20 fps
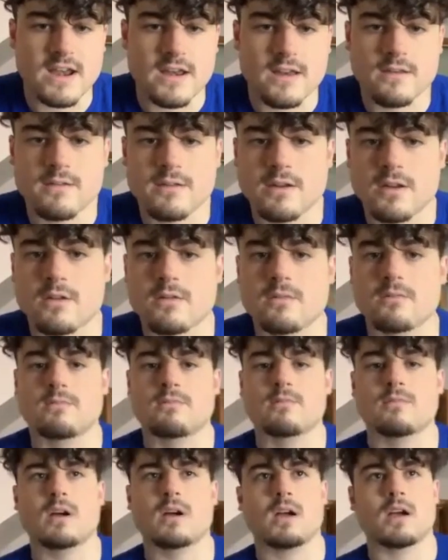and, you know,
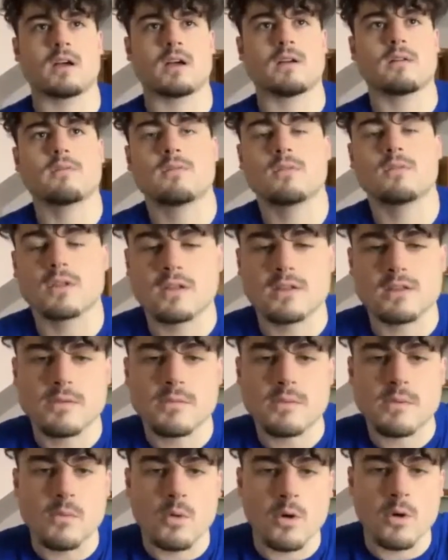look into
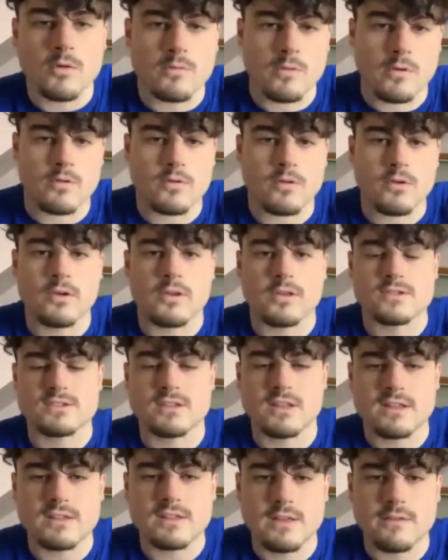me more for recruiting. So
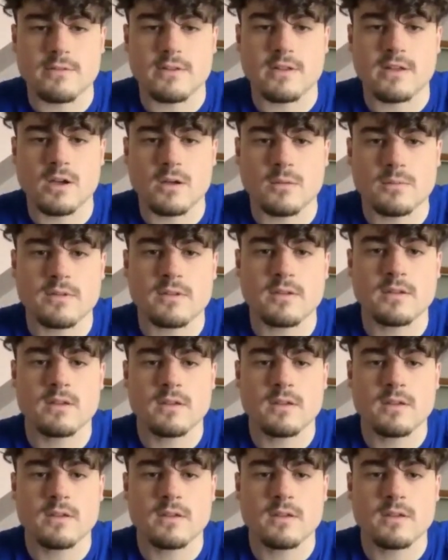that definitely helped.